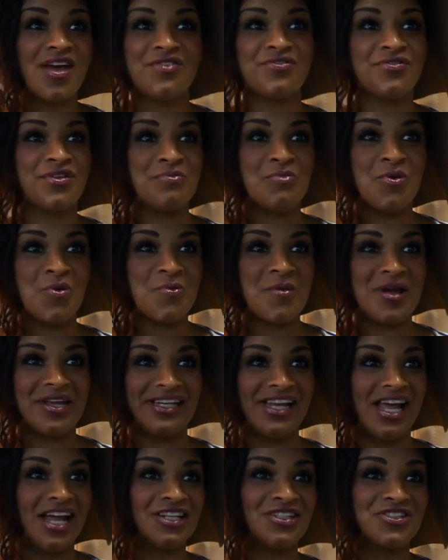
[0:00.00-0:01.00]
every
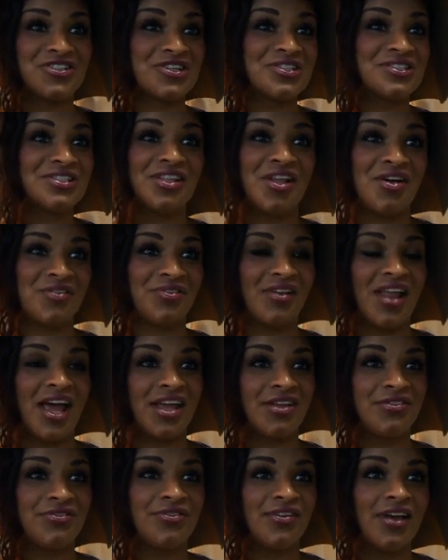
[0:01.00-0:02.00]
moment and just love
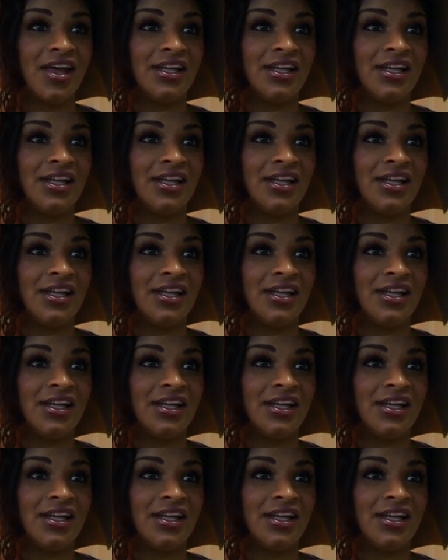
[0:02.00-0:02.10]
life.